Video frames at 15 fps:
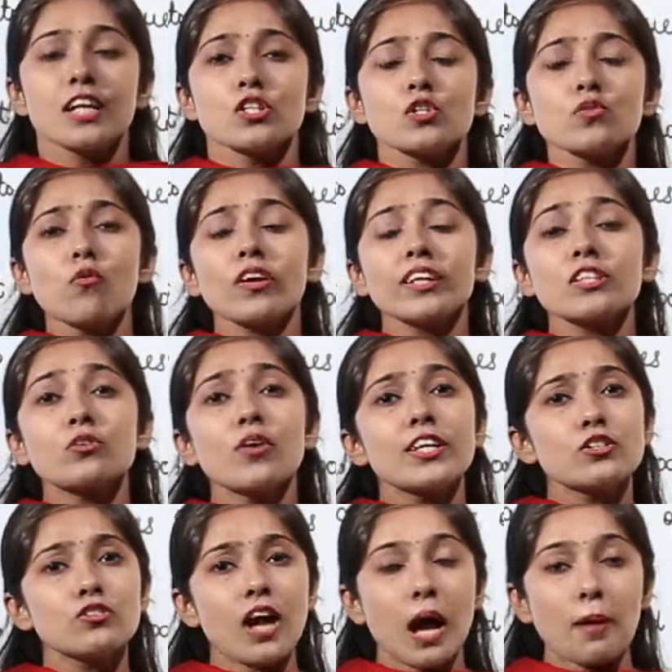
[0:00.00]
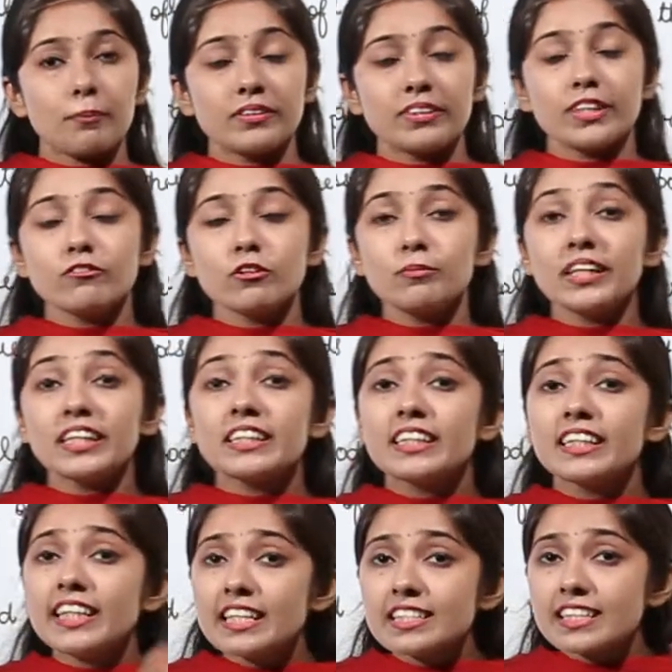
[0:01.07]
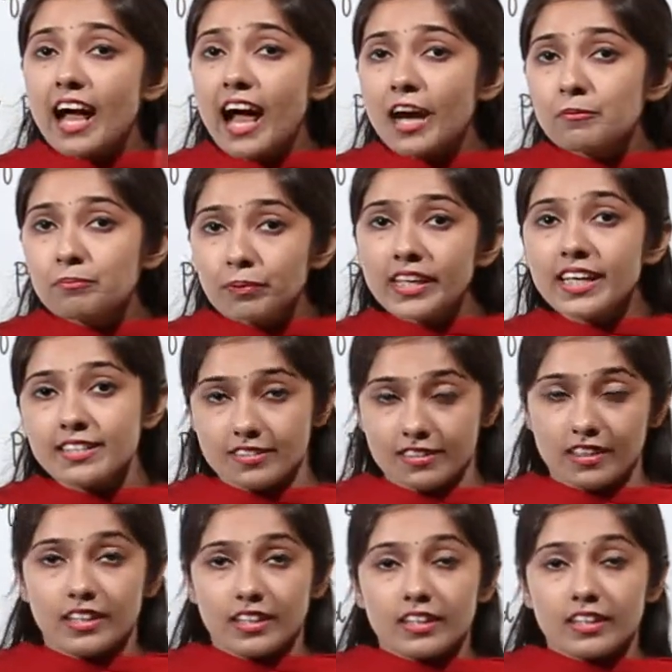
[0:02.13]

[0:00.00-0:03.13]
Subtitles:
So what is going to happen? There will be increased heartbeat,